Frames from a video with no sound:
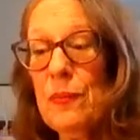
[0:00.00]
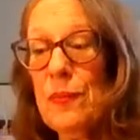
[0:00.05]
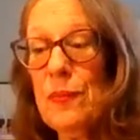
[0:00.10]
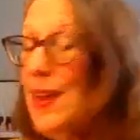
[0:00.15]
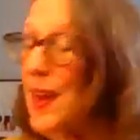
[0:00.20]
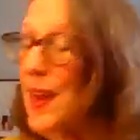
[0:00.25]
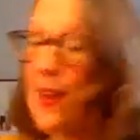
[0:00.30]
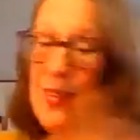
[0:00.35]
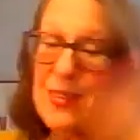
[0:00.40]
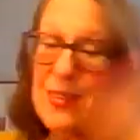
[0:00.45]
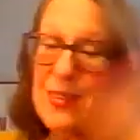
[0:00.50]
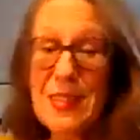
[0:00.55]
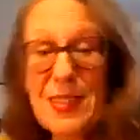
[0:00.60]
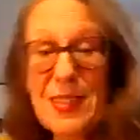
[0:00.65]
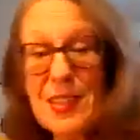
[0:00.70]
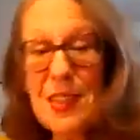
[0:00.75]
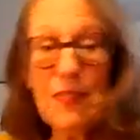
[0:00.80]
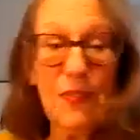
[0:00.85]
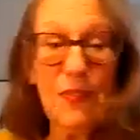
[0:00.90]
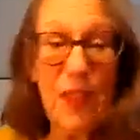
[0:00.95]
Yes, it's
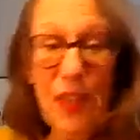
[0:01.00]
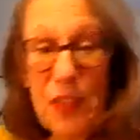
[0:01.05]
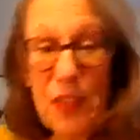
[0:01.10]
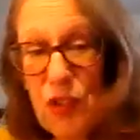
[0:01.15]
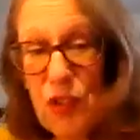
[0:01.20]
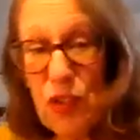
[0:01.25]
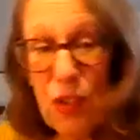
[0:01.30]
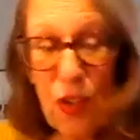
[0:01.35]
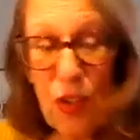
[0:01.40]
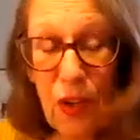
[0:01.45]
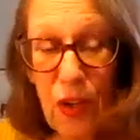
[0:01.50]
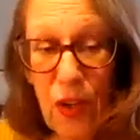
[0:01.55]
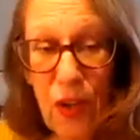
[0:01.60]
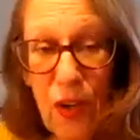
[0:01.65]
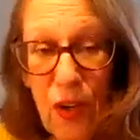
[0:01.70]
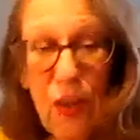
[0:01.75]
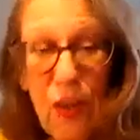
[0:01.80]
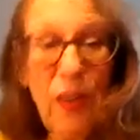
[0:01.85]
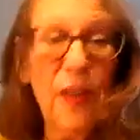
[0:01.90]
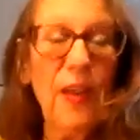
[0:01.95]
an
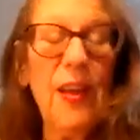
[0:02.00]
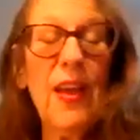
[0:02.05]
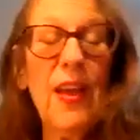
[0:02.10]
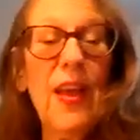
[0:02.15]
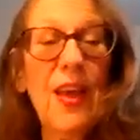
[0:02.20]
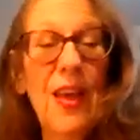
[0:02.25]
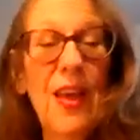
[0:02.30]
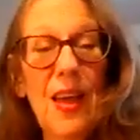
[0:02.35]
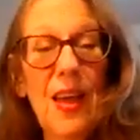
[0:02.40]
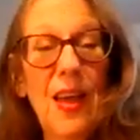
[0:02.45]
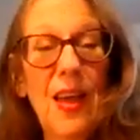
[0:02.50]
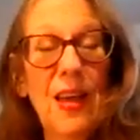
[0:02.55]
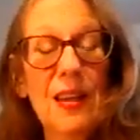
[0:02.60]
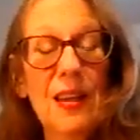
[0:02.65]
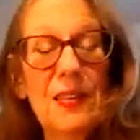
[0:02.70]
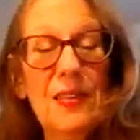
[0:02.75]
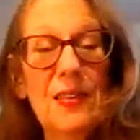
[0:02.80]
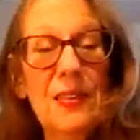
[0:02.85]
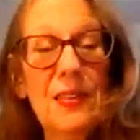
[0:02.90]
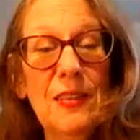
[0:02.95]
adventure,
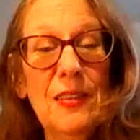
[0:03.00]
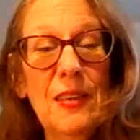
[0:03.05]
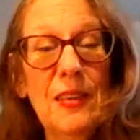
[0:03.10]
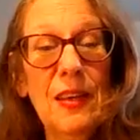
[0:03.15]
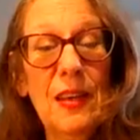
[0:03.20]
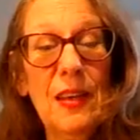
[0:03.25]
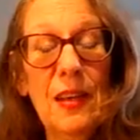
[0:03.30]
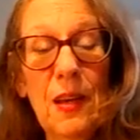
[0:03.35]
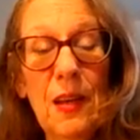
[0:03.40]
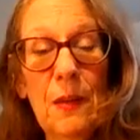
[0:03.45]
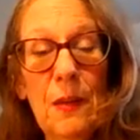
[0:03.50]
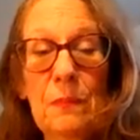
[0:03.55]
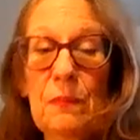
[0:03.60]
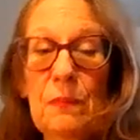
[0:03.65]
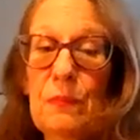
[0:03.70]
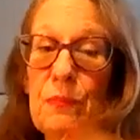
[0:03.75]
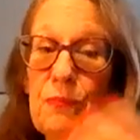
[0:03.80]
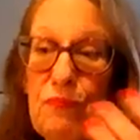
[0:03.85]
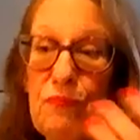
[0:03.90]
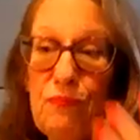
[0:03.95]
and
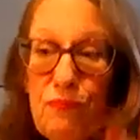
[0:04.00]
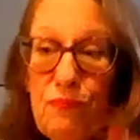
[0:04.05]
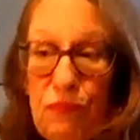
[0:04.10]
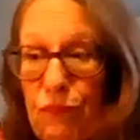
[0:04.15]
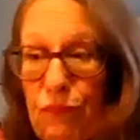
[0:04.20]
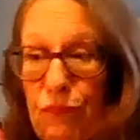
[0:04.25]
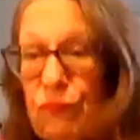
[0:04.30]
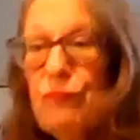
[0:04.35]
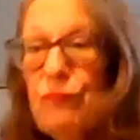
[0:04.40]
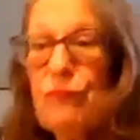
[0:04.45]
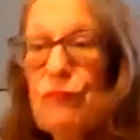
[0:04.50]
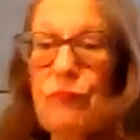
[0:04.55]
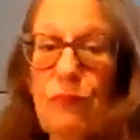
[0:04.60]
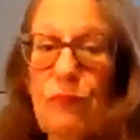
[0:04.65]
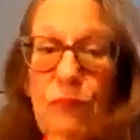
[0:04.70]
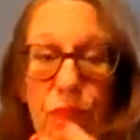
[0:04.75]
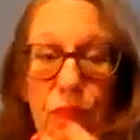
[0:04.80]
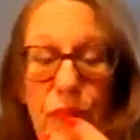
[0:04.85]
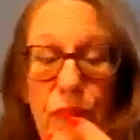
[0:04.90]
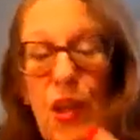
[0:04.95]

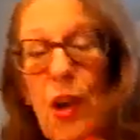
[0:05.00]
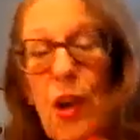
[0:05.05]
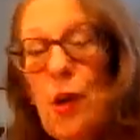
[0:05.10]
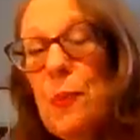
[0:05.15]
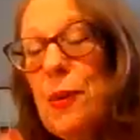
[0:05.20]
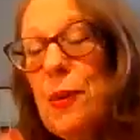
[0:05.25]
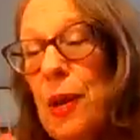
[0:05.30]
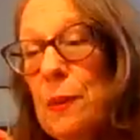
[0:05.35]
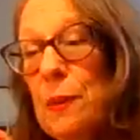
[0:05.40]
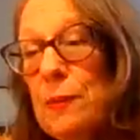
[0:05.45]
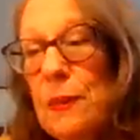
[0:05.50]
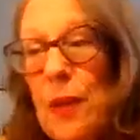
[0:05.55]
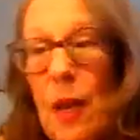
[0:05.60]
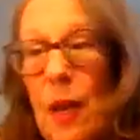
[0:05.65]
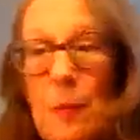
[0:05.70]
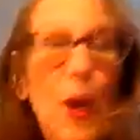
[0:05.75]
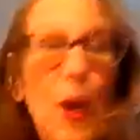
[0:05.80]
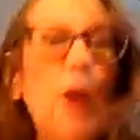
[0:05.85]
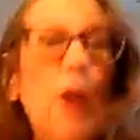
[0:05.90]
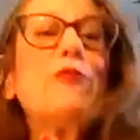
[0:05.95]
but
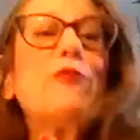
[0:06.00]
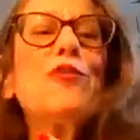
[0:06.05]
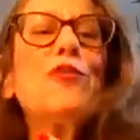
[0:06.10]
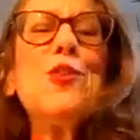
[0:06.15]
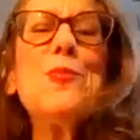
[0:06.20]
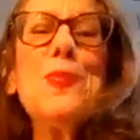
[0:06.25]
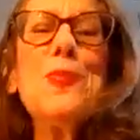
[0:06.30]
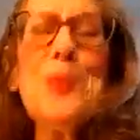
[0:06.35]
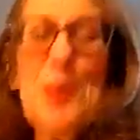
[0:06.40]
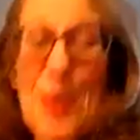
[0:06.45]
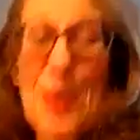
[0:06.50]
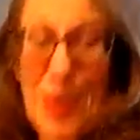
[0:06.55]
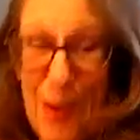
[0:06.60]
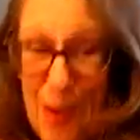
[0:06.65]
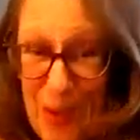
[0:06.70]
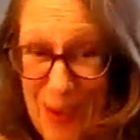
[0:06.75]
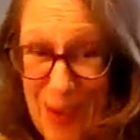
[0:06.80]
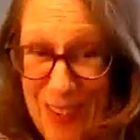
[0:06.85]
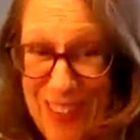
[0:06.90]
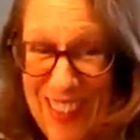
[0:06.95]
I'm comfortable
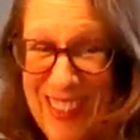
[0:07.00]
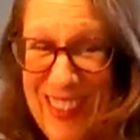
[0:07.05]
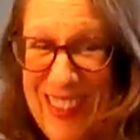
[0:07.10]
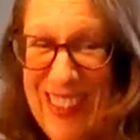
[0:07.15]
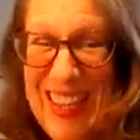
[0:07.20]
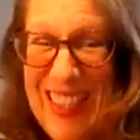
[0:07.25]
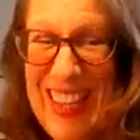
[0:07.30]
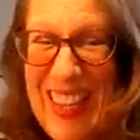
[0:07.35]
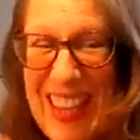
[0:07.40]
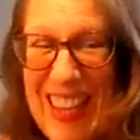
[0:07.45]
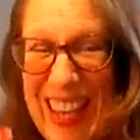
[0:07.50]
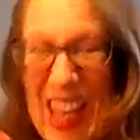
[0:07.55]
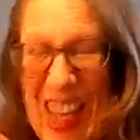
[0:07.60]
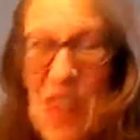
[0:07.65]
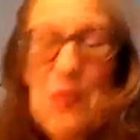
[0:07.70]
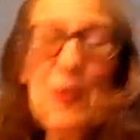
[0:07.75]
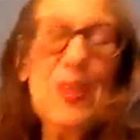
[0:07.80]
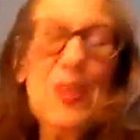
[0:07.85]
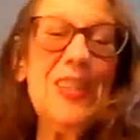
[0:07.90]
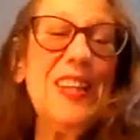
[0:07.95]
here.
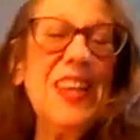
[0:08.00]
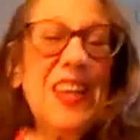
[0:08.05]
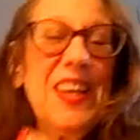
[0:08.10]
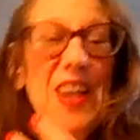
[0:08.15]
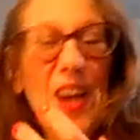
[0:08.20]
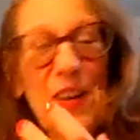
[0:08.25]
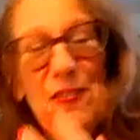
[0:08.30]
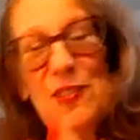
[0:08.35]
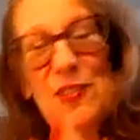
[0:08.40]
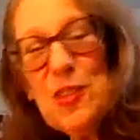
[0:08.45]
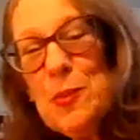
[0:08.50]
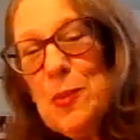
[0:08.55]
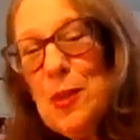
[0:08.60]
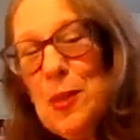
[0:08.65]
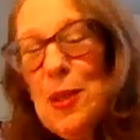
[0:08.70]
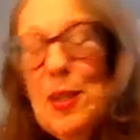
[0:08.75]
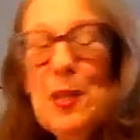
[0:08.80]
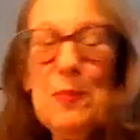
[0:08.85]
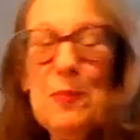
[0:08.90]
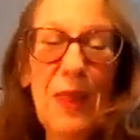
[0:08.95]
I'm really
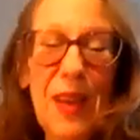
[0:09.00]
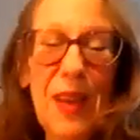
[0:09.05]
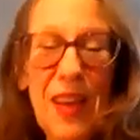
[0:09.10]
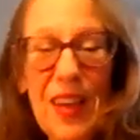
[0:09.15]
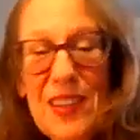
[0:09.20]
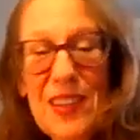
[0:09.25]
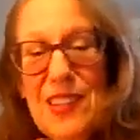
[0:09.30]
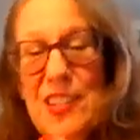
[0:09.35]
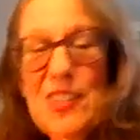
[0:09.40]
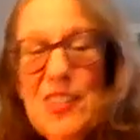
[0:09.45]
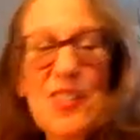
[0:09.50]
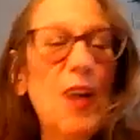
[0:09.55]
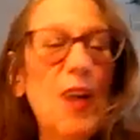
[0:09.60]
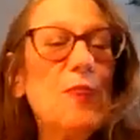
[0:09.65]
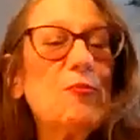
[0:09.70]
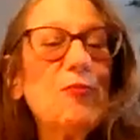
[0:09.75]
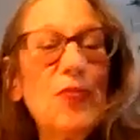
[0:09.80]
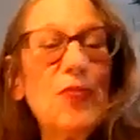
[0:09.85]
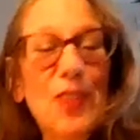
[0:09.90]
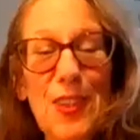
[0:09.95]
comfortable in my
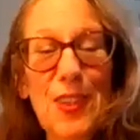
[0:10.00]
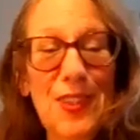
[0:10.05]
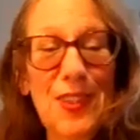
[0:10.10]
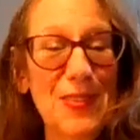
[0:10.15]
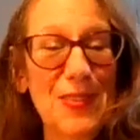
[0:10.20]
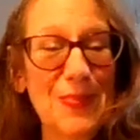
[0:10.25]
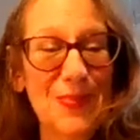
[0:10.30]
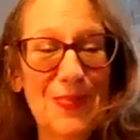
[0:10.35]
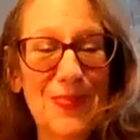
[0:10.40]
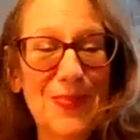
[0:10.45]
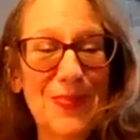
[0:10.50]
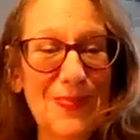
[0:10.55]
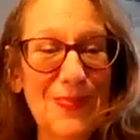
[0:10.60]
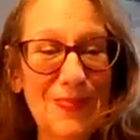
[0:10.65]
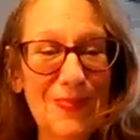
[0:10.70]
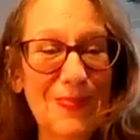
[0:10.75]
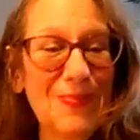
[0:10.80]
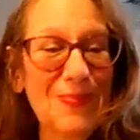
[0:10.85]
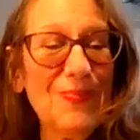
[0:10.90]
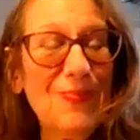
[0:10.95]
discomfort,
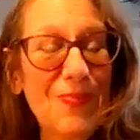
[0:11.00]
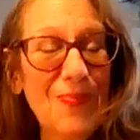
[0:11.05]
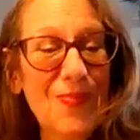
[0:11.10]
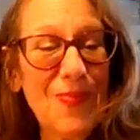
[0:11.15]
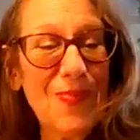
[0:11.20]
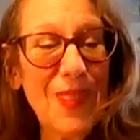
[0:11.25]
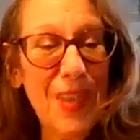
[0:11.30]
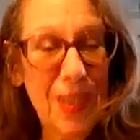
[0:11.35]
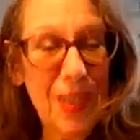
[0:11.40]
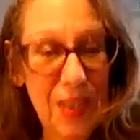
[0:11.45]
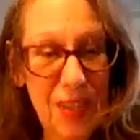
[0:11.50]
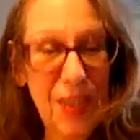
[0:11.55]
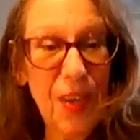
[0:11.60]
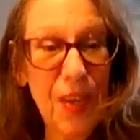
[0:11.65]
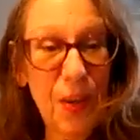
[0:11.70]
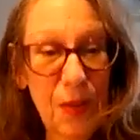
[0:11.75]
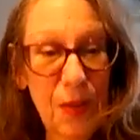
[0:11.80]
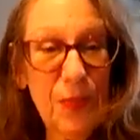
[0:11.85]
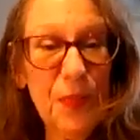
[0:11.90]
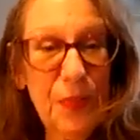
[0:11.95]
you
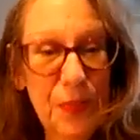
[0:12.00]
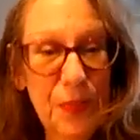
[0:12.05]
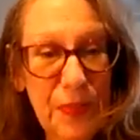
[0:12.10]
know.